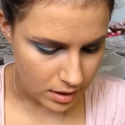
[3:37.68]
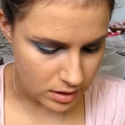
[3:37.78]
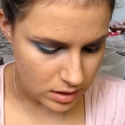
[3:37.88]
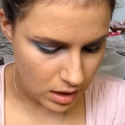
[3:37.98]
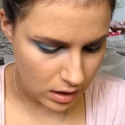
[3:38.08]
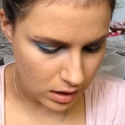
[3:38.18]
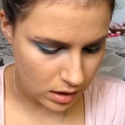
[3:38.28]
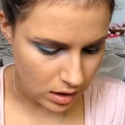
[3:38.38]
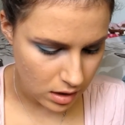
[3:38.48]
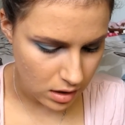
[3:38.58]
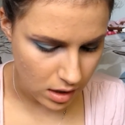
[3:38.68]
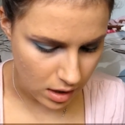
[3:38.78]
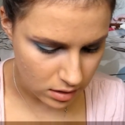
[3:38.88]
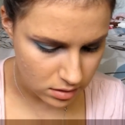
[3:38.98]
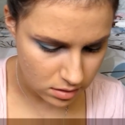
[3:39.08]
Taking
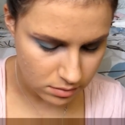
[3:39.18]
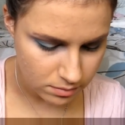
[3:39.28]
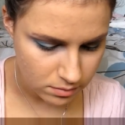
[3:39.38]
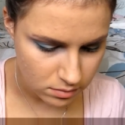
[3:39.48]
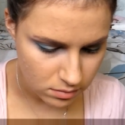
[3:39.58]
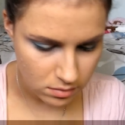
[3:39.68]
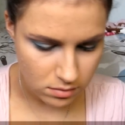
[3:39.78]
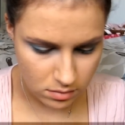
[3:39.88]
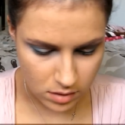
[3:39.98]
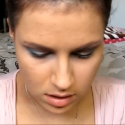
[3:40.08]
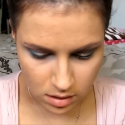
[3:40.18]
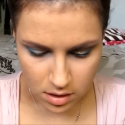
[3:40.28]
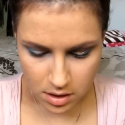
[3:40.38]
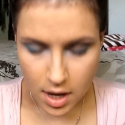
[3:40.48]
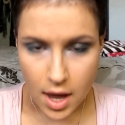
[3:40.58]
that.
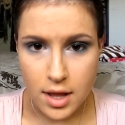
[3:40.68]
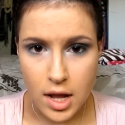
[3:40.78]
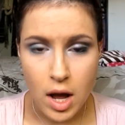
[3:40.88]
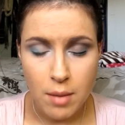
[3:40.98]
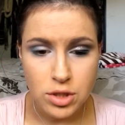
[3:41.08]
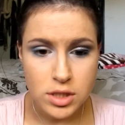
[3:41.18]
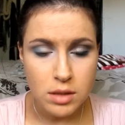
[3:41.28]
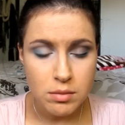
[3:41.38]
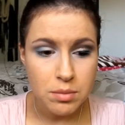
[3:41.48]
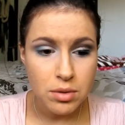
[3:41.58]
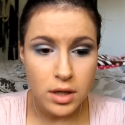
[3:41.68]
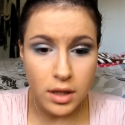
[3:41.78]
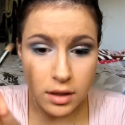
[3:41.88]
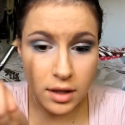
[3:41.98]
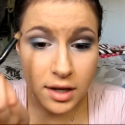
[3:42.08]
And now I'm just going to be
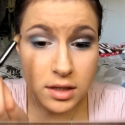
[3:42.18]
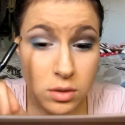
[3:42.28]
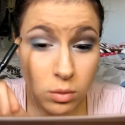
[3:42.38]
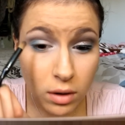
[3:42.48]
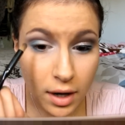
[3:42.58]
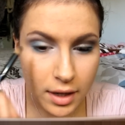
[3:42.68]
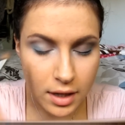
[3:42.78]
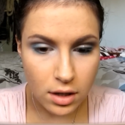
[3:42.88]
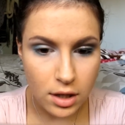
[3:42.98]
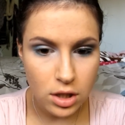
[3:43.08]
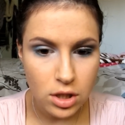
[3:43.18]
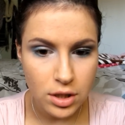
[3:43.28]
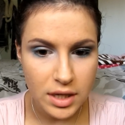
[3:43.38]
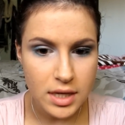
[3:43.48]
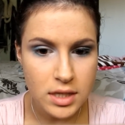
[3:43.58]
putting this right in our
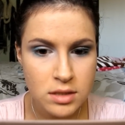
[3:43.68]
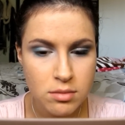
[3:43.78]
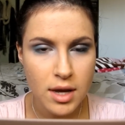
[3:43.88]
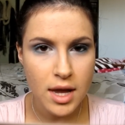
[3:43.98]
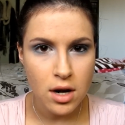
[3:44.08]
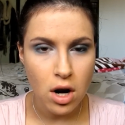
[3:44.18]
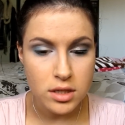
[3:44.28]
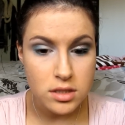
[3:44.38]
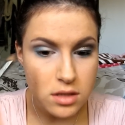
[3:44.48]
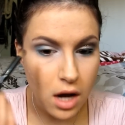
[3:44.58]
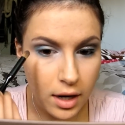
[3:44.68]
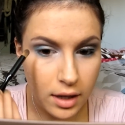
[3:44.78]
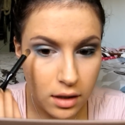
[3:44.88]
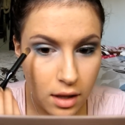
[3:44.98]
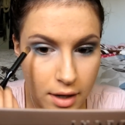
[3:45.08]
crease, in our
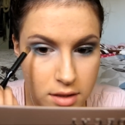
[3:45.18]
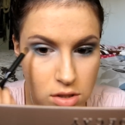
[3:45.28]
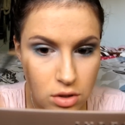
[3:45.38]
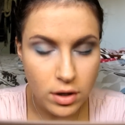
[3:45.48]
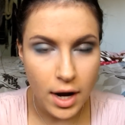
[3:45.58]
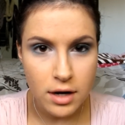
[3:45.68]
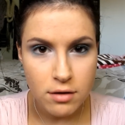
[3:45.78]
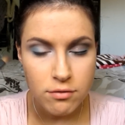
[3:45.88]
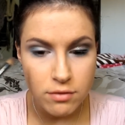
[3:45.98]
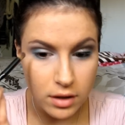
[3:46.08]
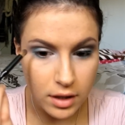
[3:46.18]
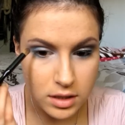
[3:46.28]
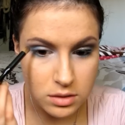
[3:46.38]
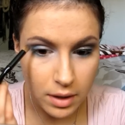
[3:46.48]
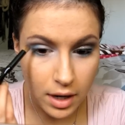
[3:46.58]
socket line, so you'll kind of feel it.
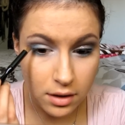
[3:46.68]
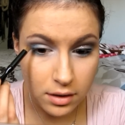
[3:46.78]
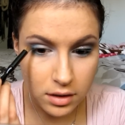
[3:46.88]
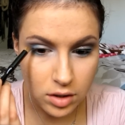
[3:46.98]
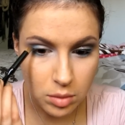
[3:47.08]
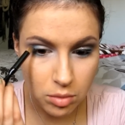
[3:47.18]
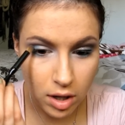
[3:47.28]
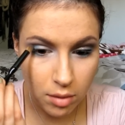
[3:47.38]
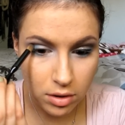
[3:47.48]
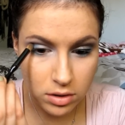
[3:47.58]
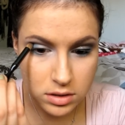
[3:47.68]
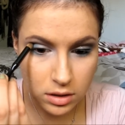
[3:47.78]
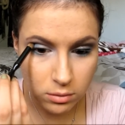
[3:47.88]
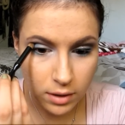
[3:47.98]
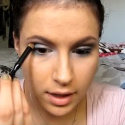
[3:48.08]
It's right underneath your brow bone,
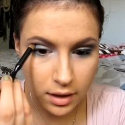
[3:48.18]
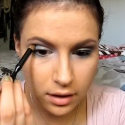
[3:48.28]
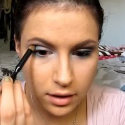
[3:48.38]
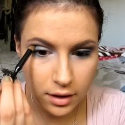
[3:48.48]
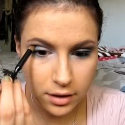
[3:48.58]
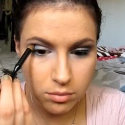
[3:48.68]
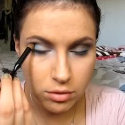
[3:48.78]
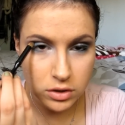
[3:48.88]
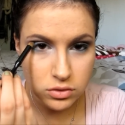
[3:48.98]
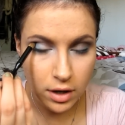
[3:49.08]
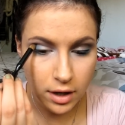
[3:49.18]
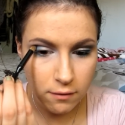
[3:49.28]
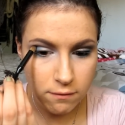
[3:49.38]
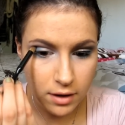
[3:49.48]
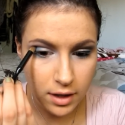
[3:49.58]
so right here your brush will kind of
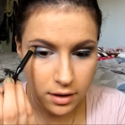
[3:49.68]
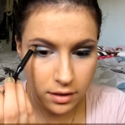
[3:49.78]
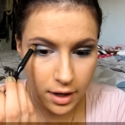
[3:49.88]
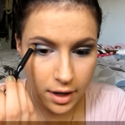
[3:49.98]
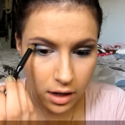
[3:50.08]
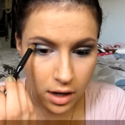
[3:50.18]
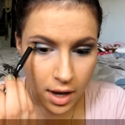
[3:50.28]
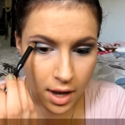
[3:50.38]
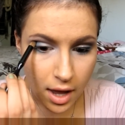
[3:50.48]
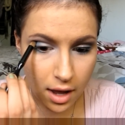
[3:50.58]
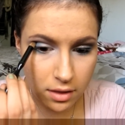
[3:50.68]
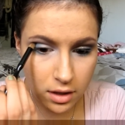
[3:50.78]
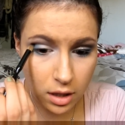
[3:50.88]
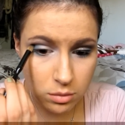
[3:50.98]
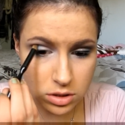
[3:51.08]
fit in there. And
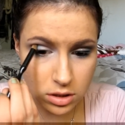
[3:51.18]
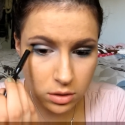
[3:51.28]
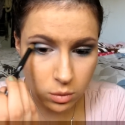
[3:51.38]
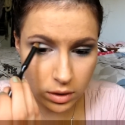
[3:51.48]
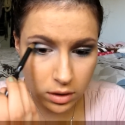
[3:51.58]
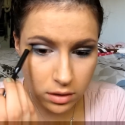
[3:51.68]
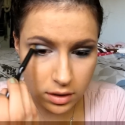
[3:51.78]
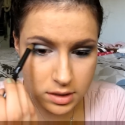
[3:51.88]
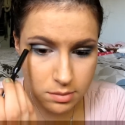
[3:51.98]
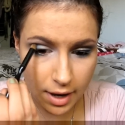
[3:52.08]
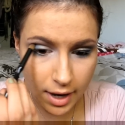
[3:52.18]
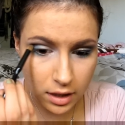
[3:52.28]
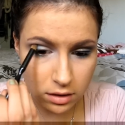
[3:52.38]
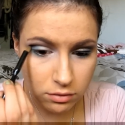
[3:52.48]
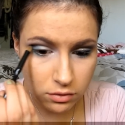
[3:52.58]
then I'm just going to wiggle this back
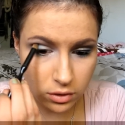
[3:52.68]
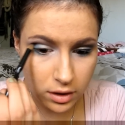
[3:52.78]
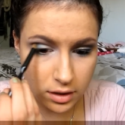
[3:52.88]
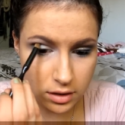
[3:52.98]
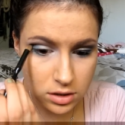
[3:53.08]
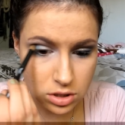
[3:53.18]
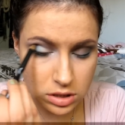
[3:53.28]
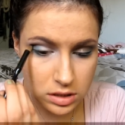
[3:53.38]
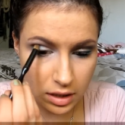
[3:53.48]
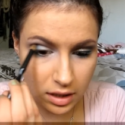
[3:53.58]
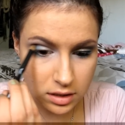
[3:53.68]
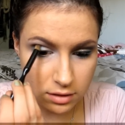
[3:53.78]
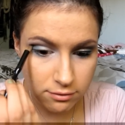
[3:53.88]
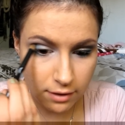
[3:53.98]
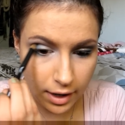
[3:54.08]
and forth. It's just going to
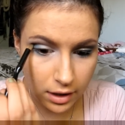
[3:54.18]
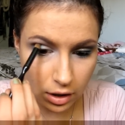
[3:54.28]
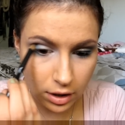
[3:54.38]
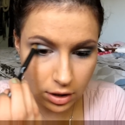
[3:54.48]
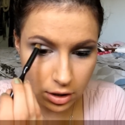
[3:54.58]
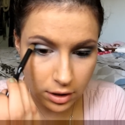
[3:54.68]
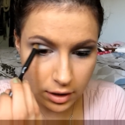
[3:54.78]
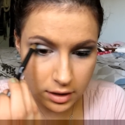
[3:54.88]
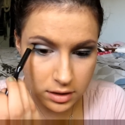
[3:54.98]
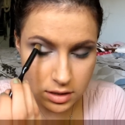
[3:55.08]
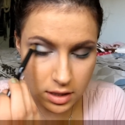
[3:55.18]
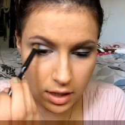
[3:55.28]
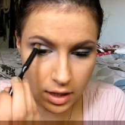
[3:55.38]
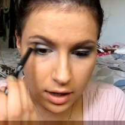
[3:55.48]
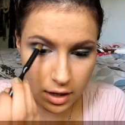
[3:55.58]
define our crease
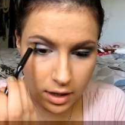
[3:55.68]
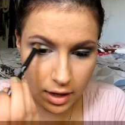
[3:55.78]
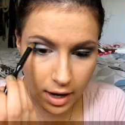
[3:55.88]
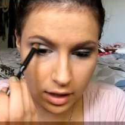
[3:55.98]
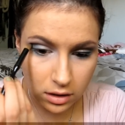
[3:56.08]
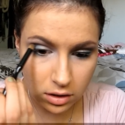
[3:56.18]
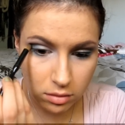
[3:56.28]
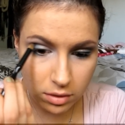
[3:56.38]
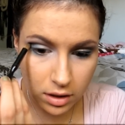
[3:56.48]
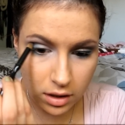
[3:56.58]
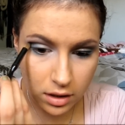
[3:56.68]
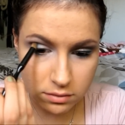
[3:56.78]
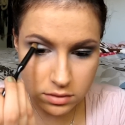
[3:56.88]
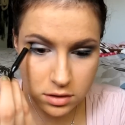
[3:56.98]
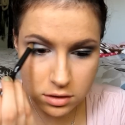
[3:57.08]
and add a little bit
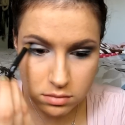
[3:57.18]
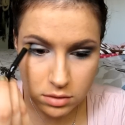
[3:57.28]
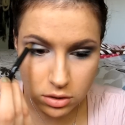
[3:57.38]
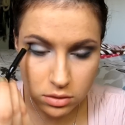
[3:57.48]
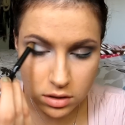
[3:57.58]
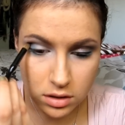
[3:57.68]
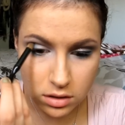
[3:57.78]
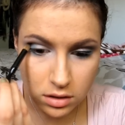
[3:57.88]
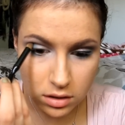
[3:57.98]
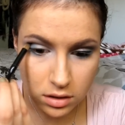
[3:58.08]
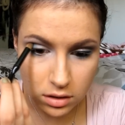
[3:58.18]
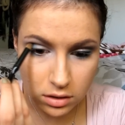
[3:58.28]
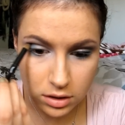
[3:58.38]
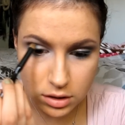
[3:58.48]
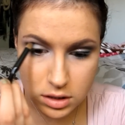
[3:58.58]
of smoke
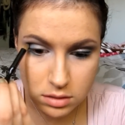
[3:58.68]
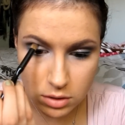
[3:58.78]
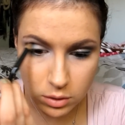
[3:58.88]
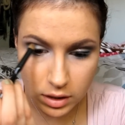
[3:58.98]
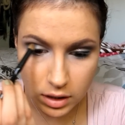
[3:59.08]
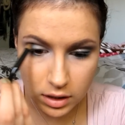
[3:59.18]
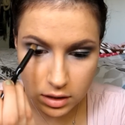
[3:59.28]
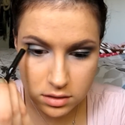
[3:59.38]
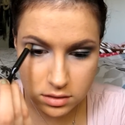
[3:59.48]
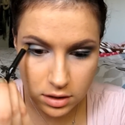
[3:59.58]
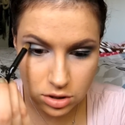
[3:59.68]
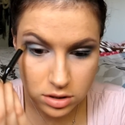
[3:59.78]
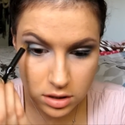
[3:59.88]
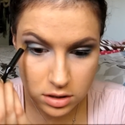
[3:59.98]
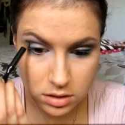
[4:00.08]
or smokiness. I
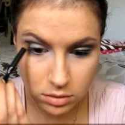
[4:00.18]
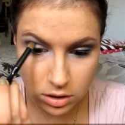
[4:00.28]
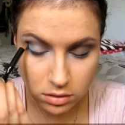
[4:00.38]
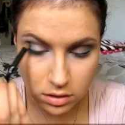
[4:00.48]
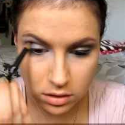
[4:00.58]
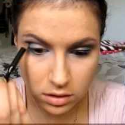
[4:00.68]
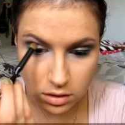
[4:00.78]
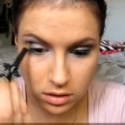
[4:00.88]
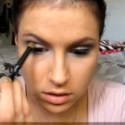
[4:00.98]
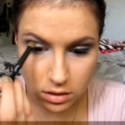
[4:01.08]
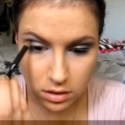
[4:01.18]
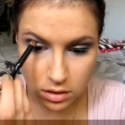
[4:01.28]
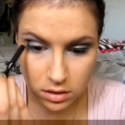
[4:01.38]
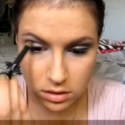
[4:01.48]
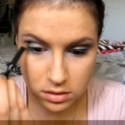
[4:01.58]
just say smoke.
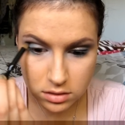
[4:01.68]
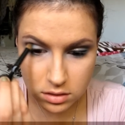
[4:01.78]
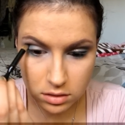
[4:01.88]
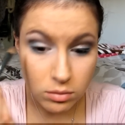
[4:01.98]
So I'm